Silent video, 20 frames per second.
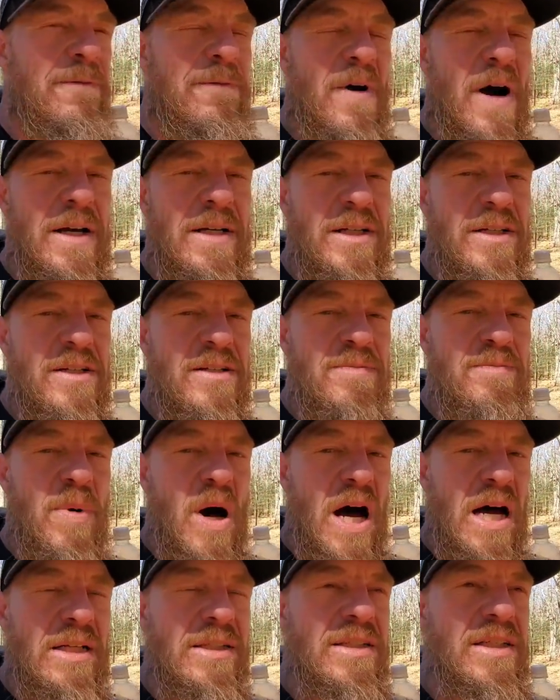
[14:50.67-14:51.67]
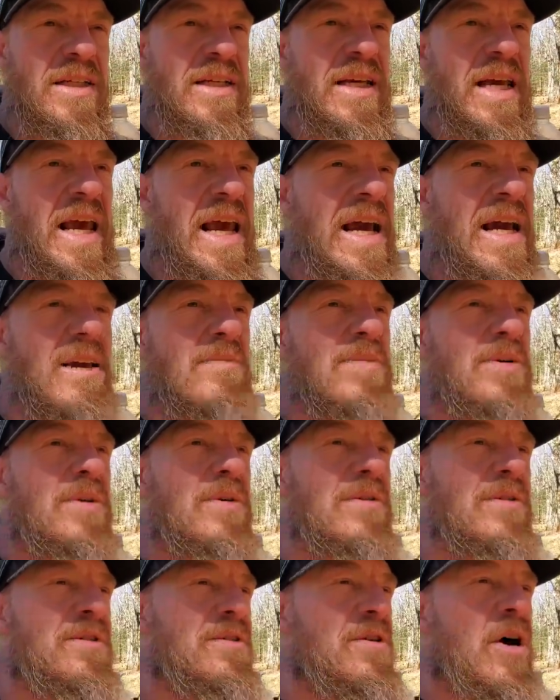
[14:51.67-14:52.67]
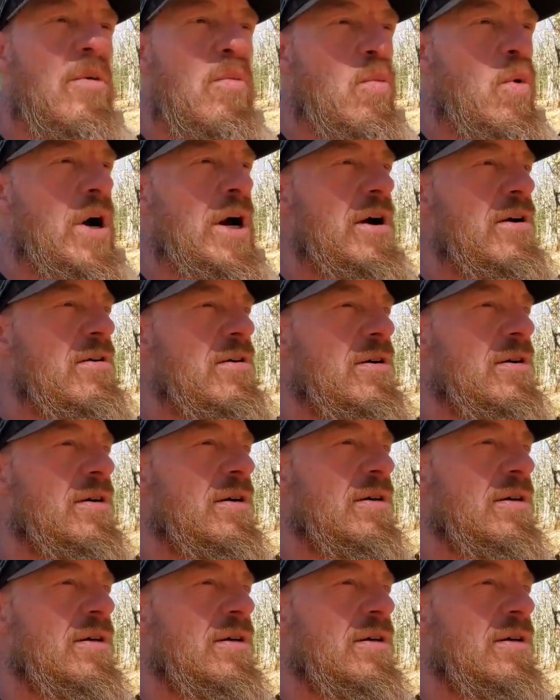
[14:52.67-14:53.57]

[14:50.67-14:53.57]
find a spot to camp somewhere.